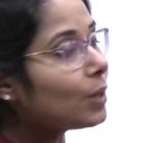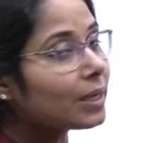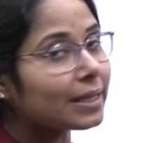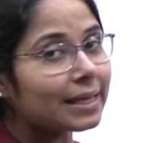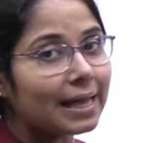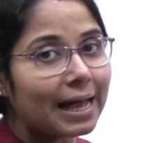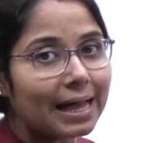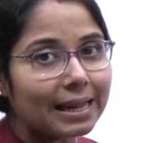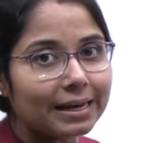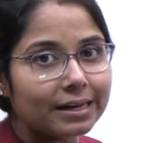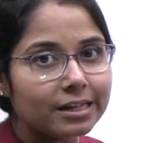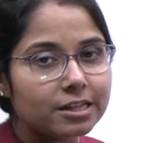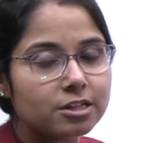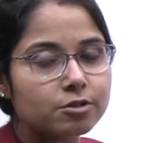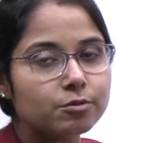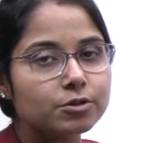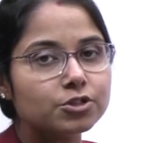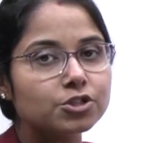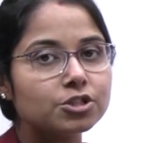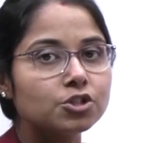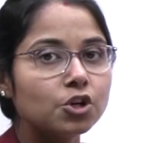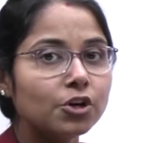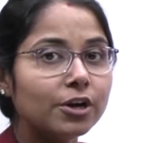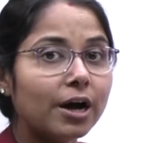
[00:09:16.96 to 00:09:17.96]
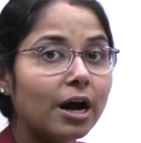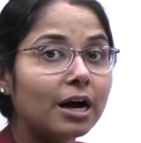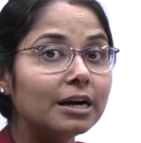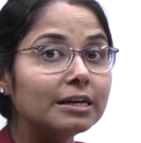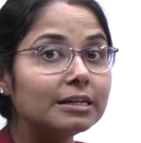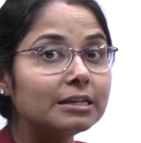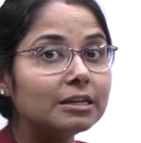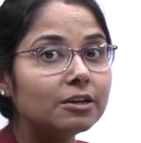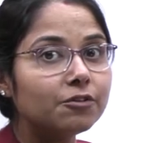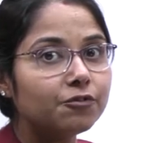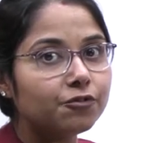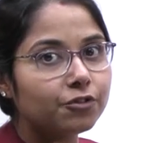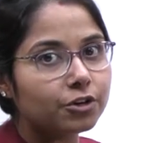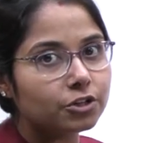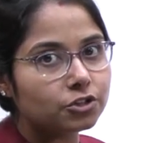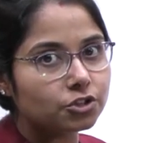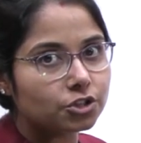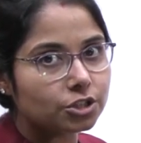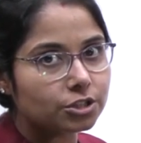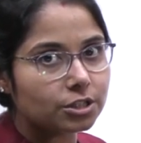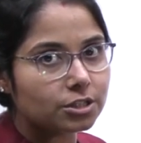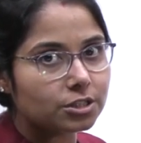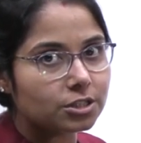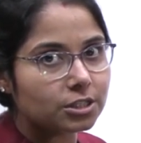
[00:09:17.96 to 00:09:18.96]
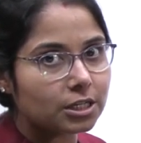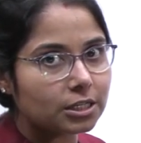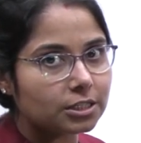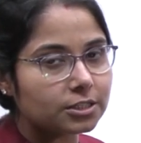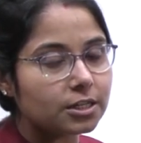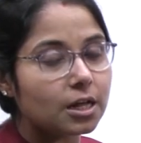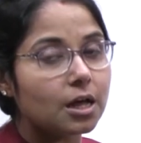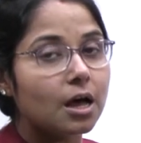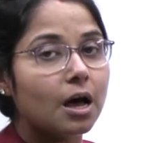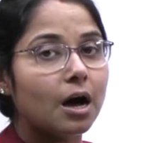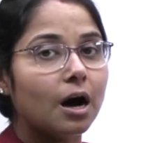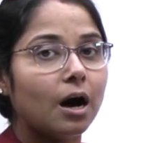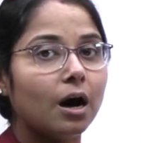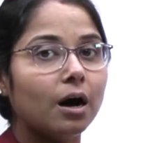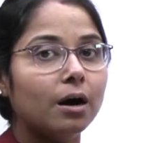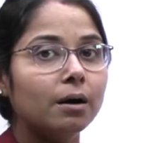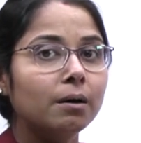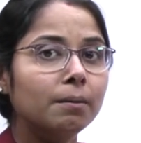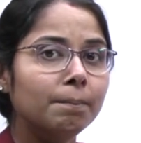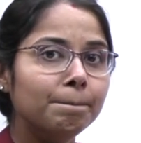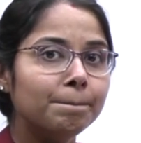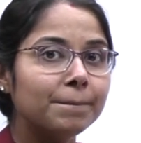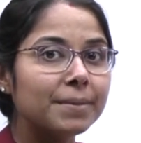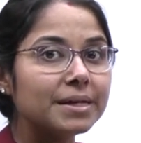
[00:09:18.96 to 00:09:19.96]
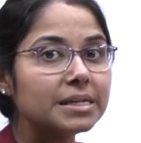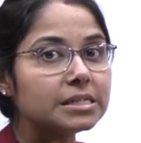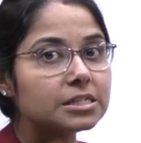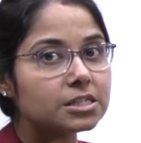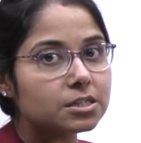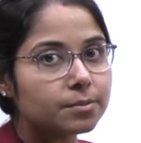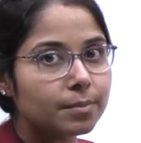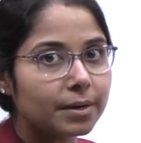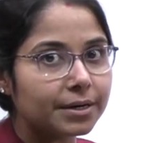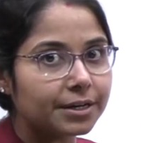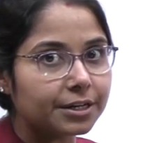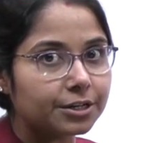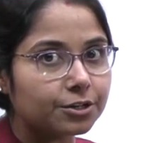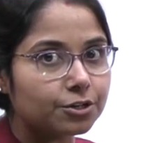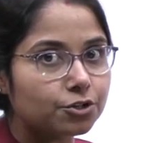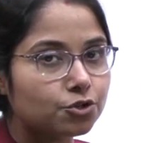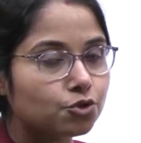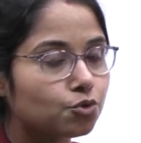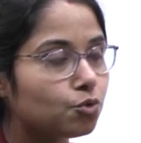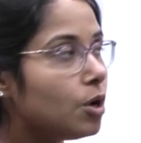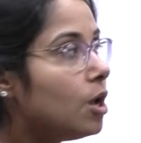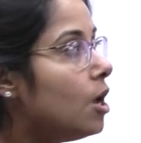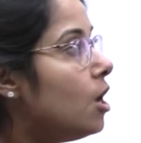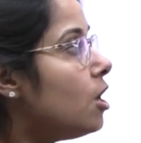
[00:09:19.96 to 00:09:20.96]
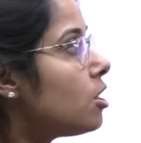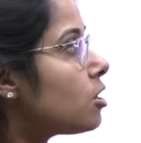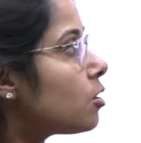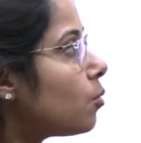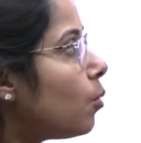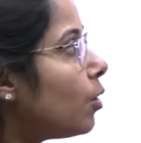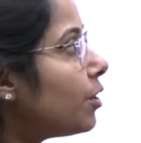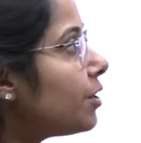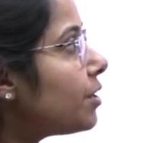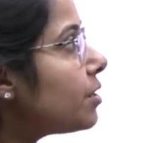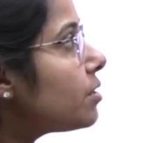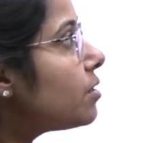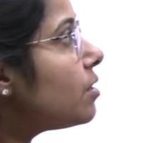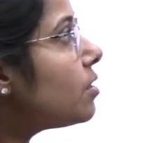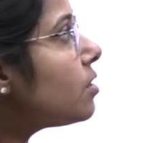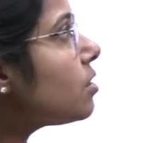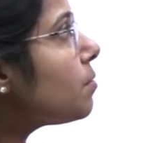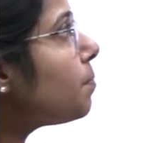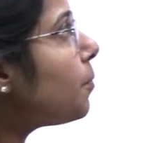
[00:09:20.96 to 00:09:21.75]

a callus, which is your undifferentiated cells, a meristematic tissue. So what is this